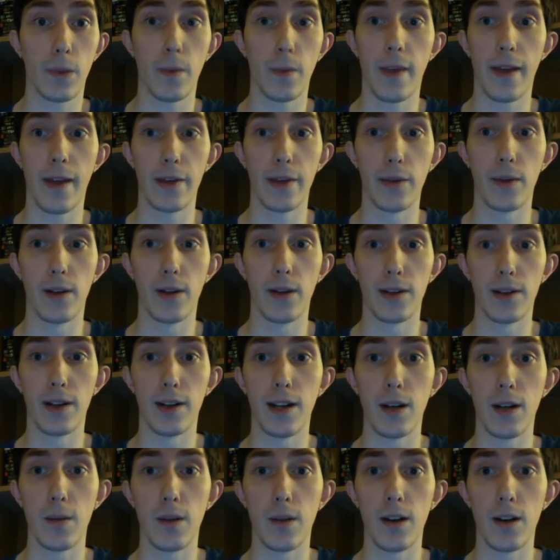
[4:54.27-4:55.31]
as well as
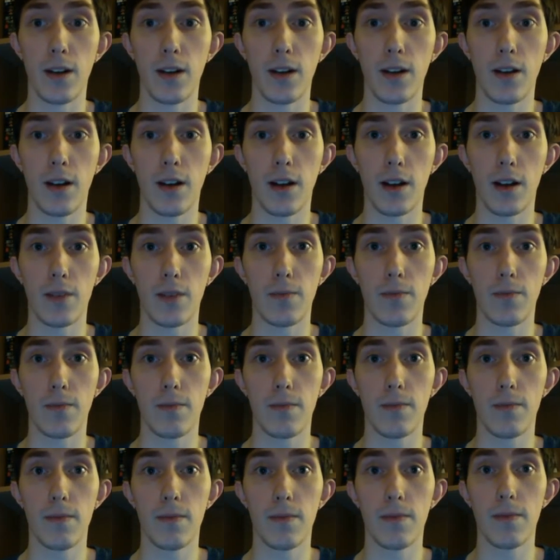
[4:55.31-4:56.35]
anybody, unless
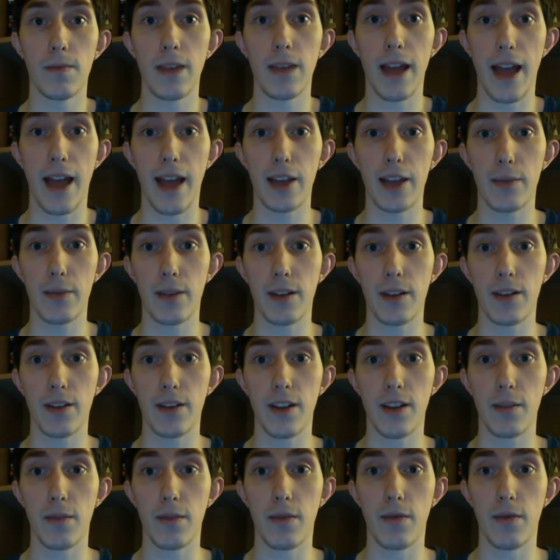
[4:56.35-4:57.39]
it has been
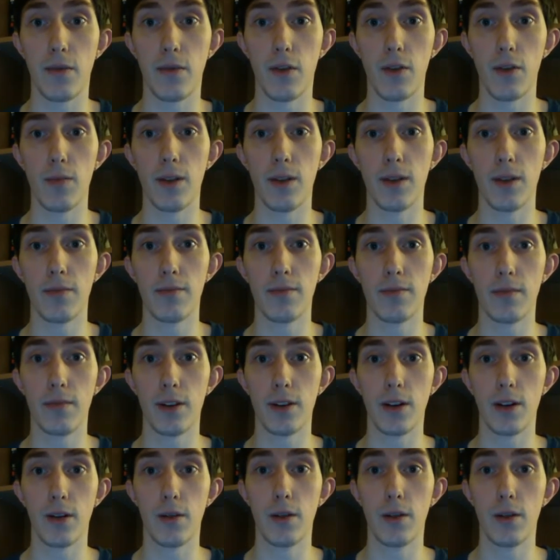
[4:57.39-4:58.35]
said before, but, you know,